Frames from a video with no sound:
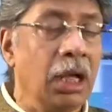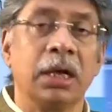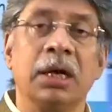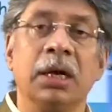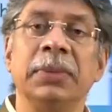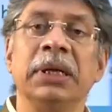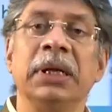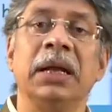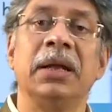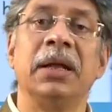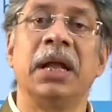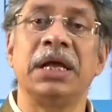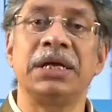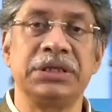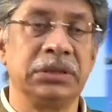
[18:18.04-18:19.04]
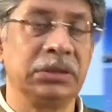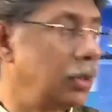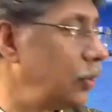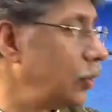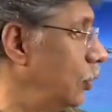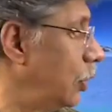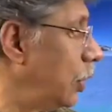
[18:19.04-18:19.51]
coming and lashing the
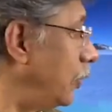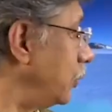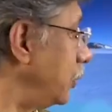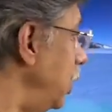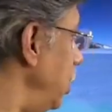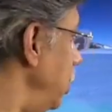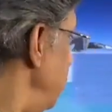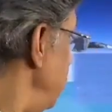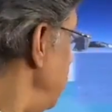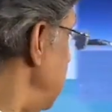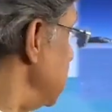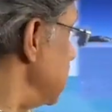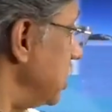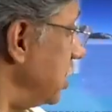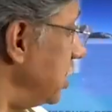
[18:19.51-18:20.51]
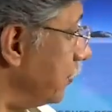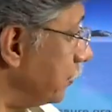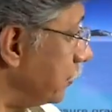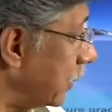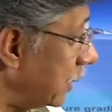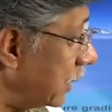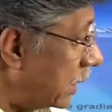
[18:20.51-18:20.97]
whole of the place.
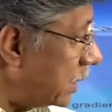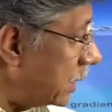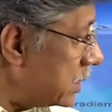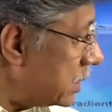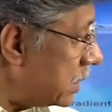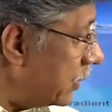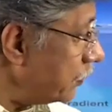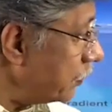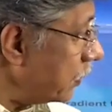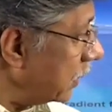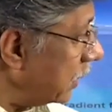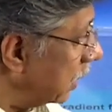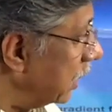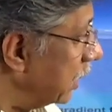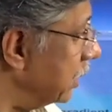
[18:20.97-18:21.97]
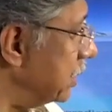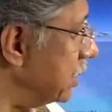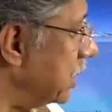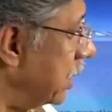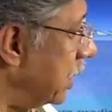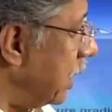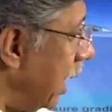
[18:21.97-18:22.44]
That is the
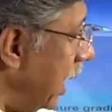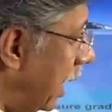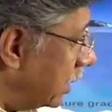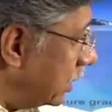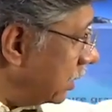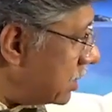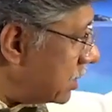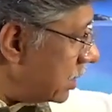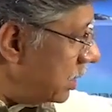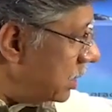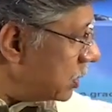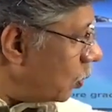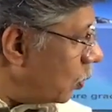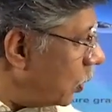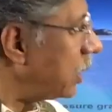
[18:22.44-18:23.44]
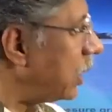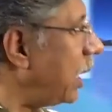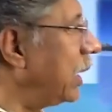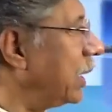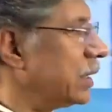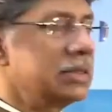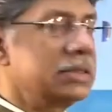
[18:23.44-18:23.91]
condition, and this is what
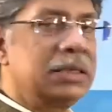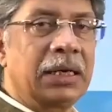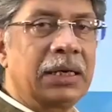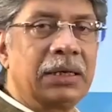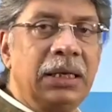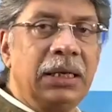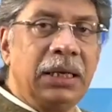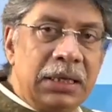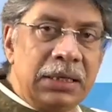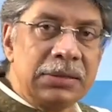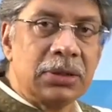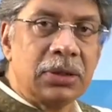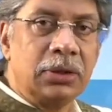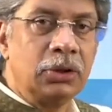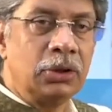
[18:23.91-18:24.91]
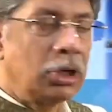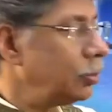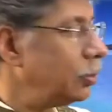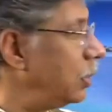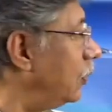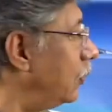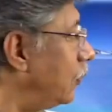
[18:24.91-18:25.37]
exactly is a
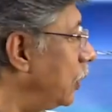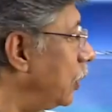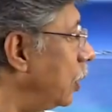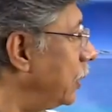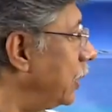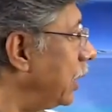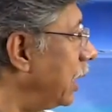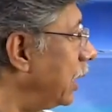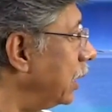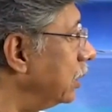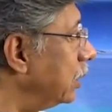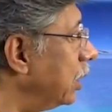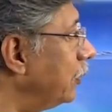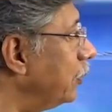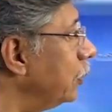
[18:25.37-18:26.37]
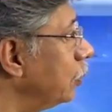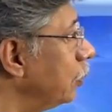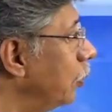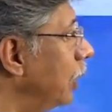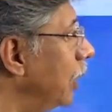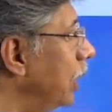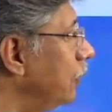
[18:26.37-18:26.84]
normal phenomena in the
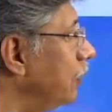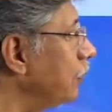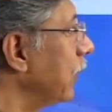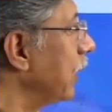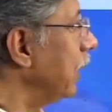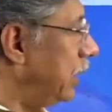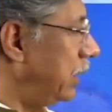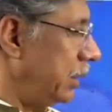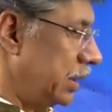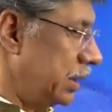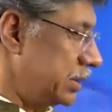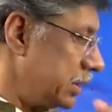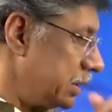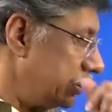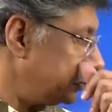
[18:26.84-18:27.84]
polar areas.